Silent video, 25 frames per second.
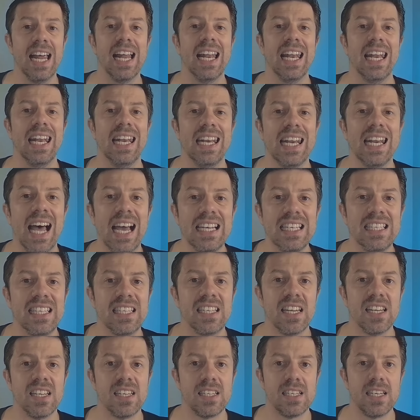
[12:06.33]

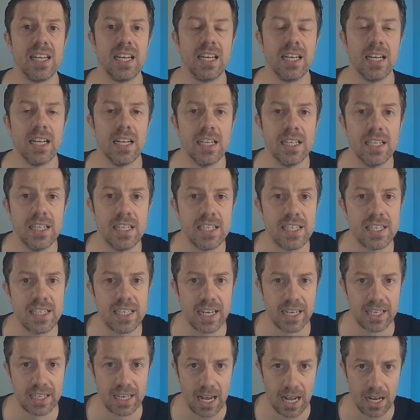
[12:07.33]
licensing this
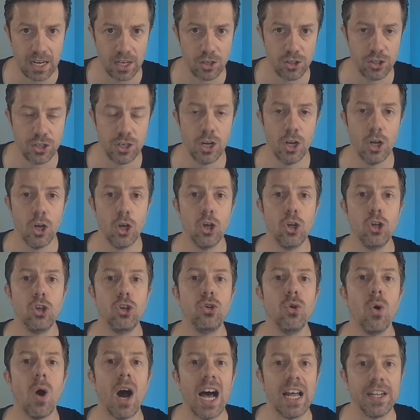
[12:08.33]
technology
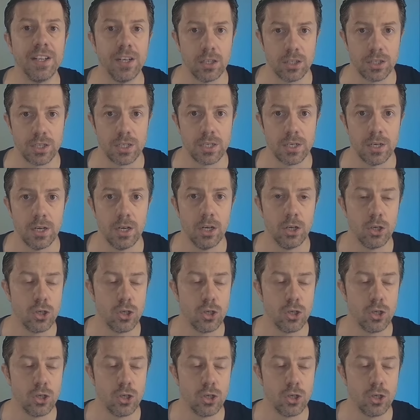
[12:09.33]
to others.